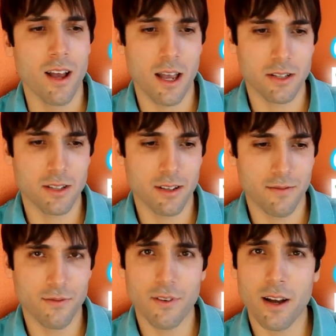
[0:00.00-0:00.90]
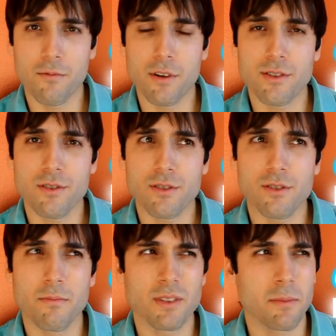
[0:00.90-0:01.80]
actually, if I researched
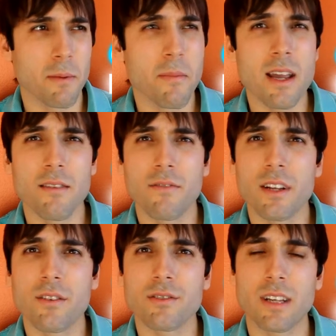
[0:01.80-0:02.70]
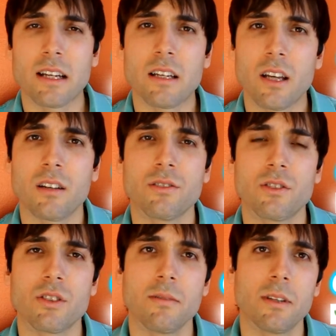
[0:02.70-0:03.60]
some of the main vendors like Dell,
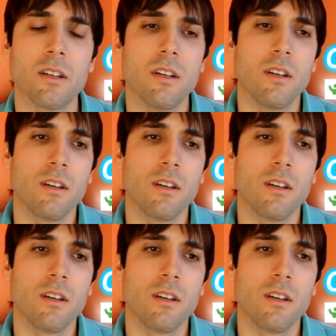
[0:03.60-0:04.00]
Toshiba,